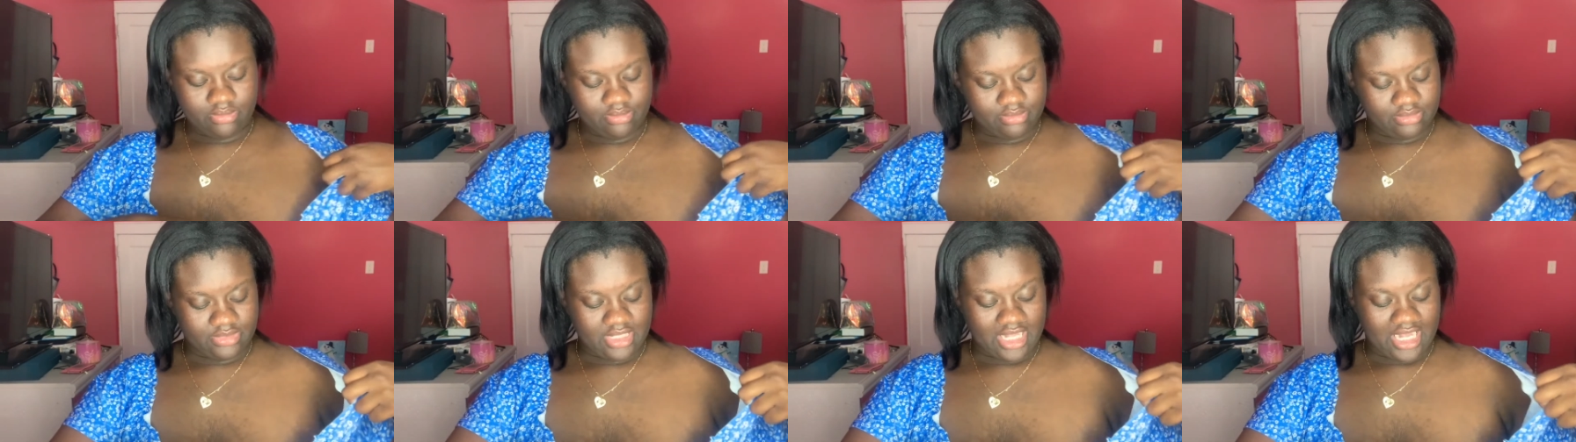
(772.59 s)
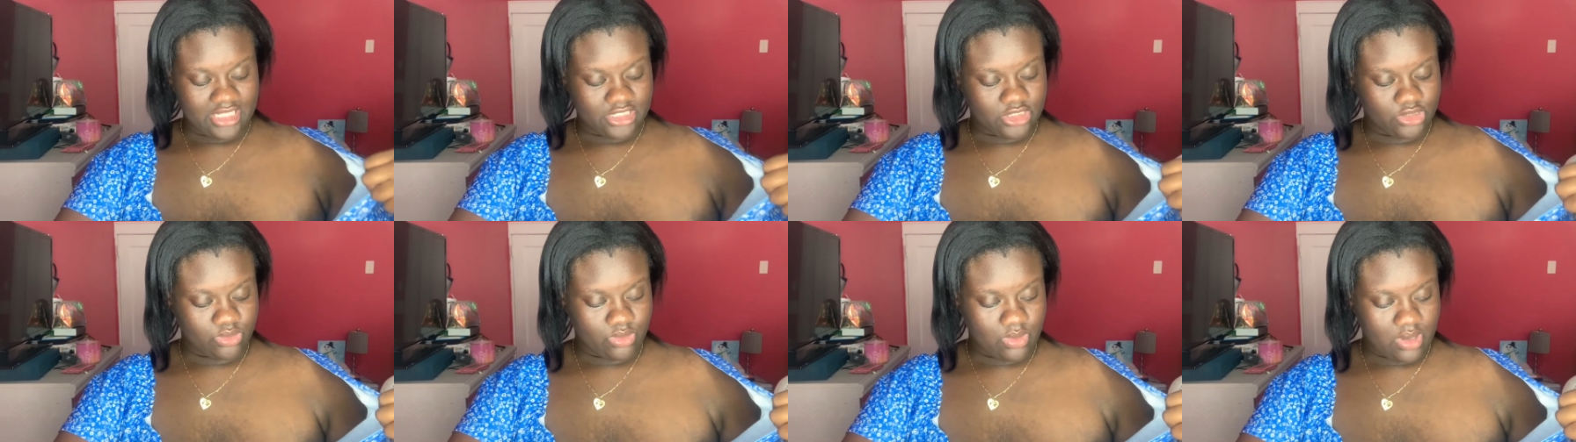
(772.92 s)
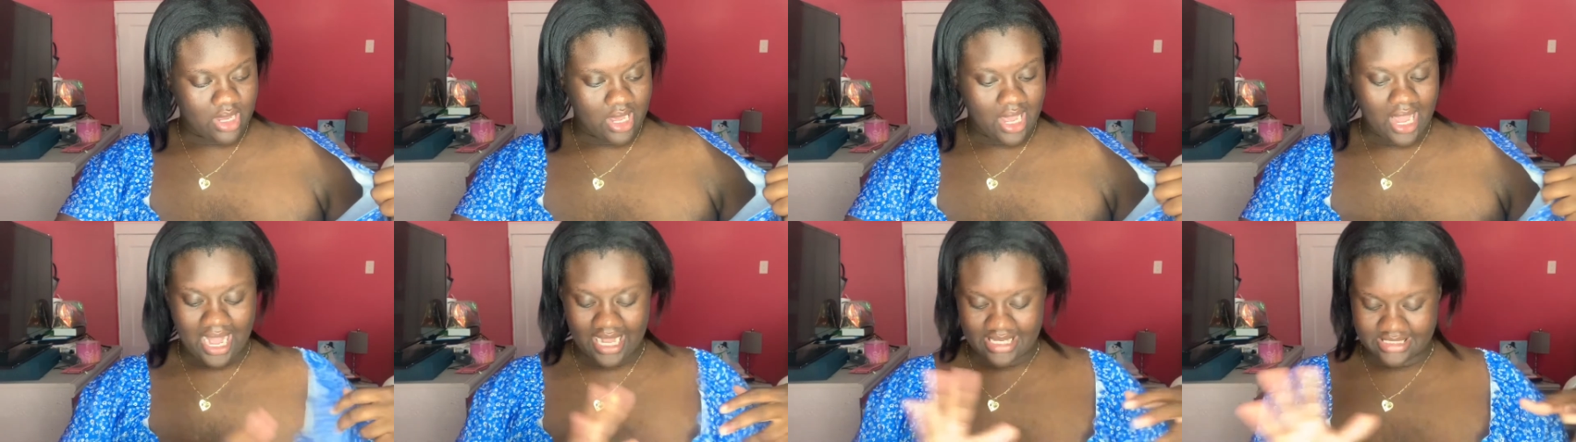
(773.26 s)
that's
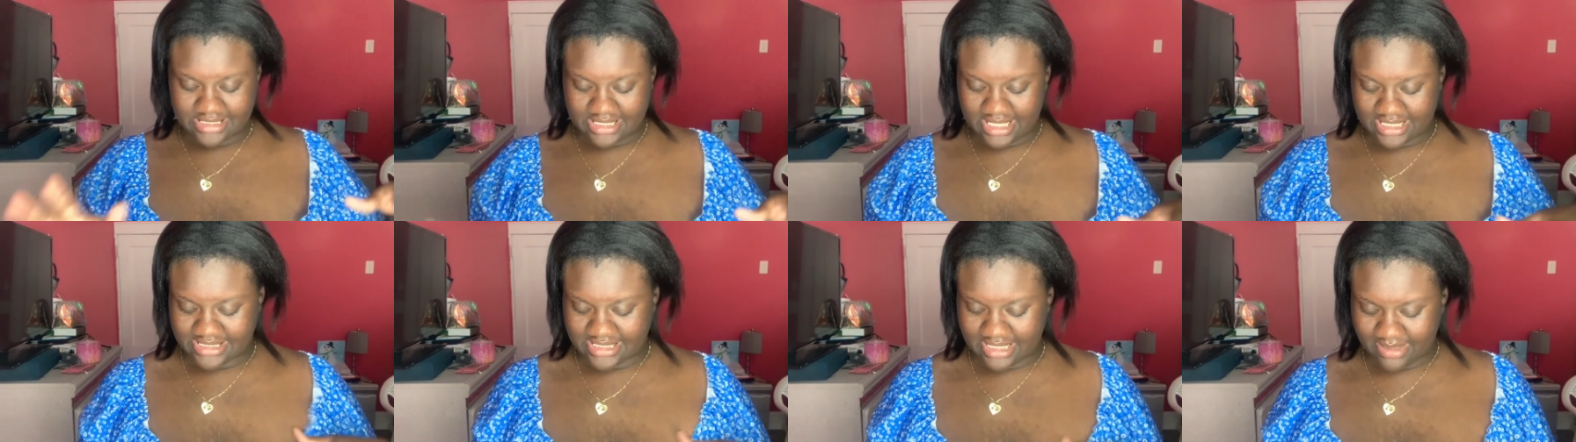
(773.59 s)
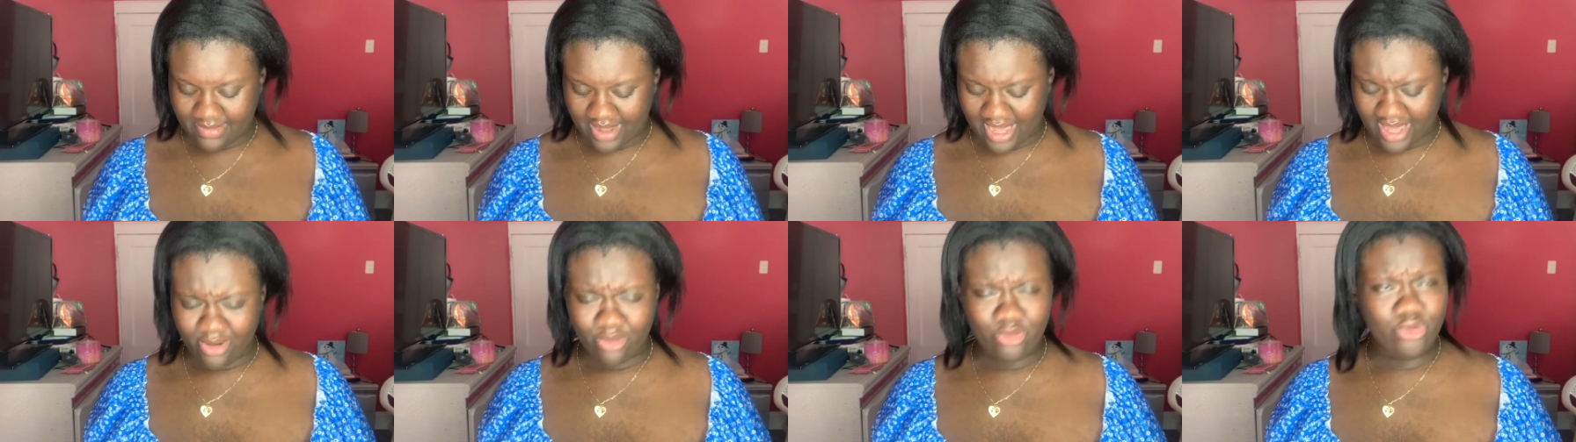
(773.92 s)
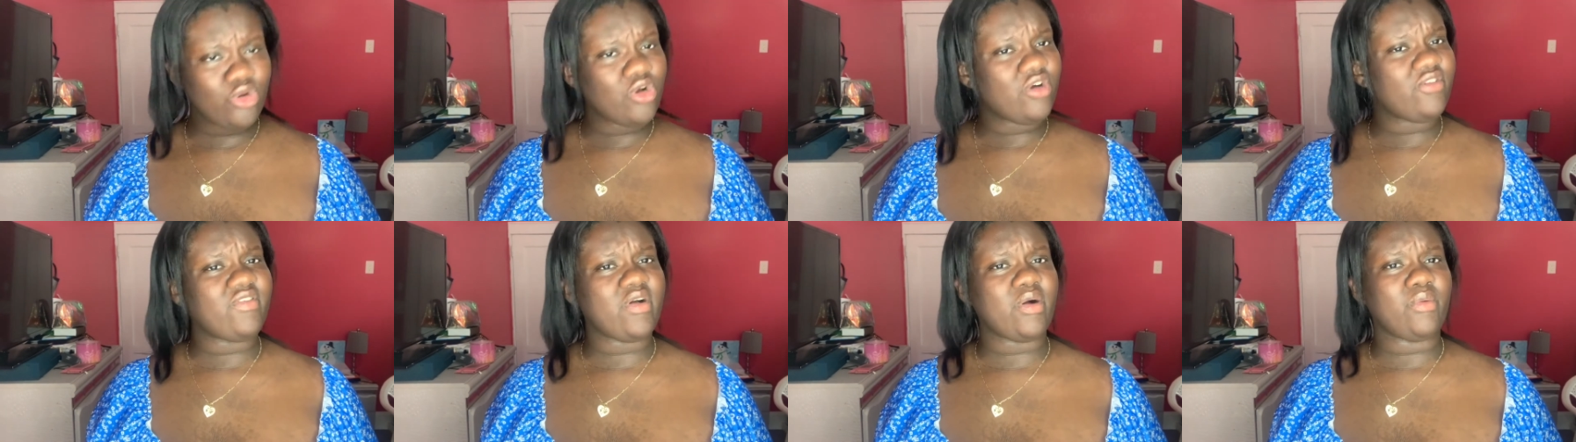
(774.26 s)
why I sized up. I don't
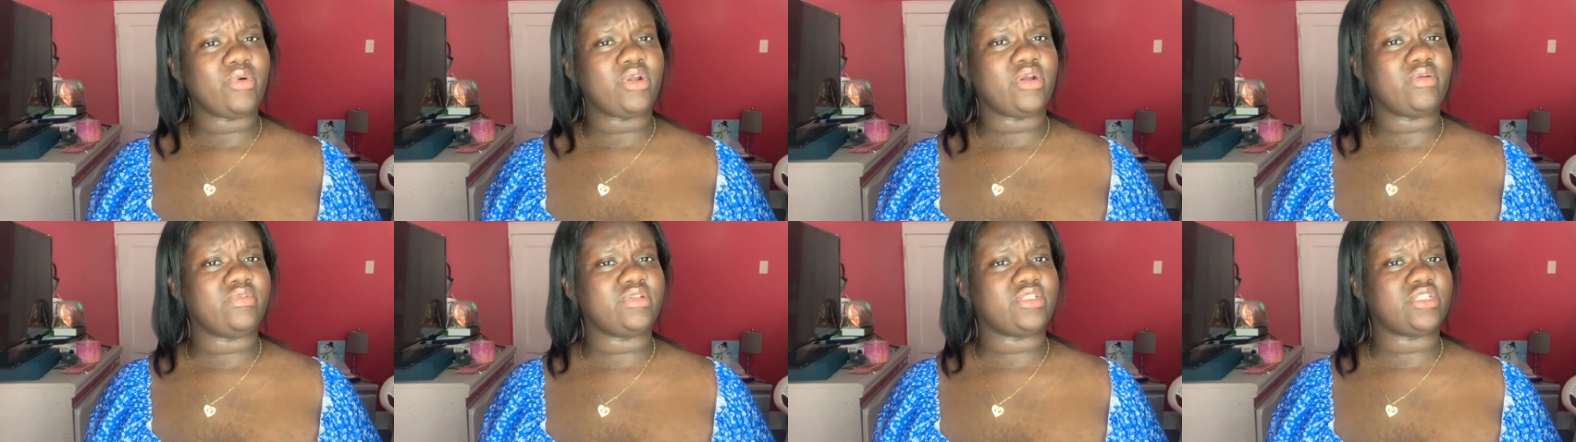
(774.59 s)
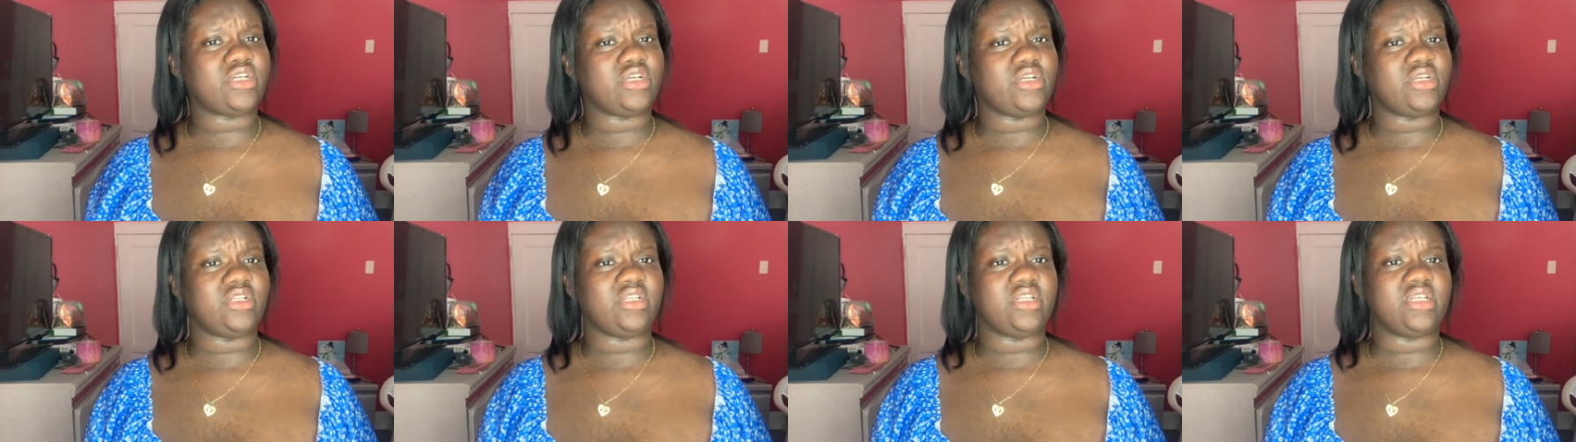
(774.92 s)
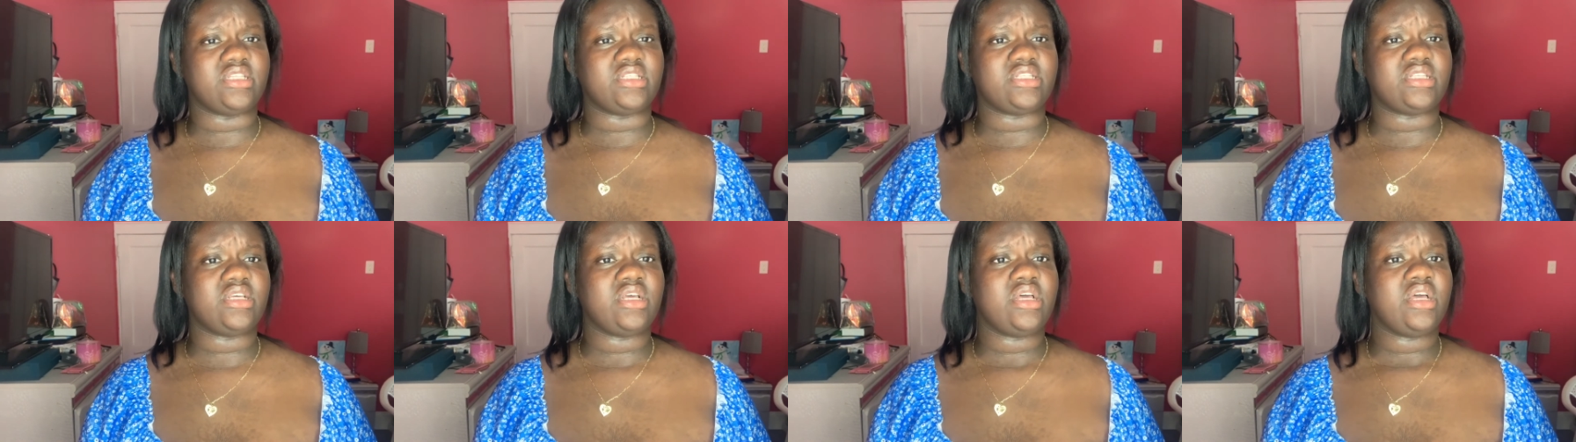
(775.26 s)
know if I want to return this.